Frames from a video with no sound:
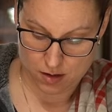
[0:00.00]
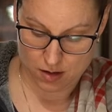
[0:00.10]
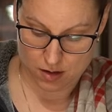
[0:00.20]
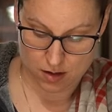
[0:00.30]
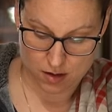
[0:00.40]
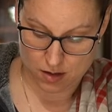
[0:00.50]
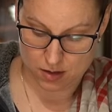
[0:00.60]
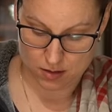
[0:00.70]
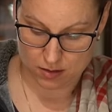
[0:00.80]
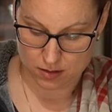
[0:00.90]

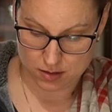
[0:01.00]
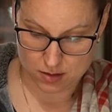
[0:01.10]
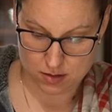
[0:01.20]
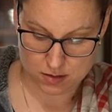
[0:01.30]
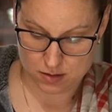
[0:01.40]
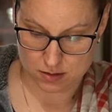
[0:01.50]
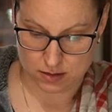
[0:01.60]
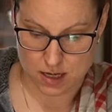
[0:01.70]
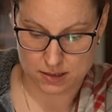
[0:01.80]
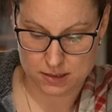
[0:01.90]
And
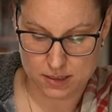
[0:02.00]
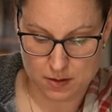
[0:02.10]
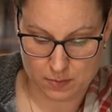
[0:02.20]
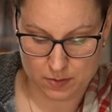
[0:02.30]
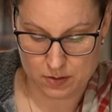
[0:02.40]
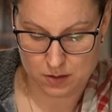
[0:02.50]
last step